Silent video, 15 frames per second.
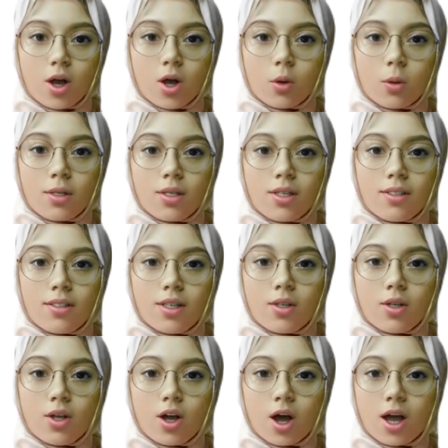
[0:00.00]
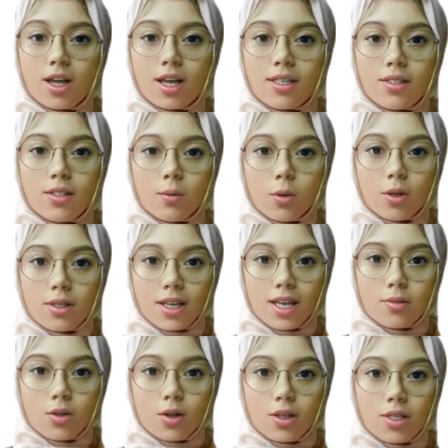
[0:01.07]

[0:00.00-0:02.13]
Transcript: Always consider your audience when delivering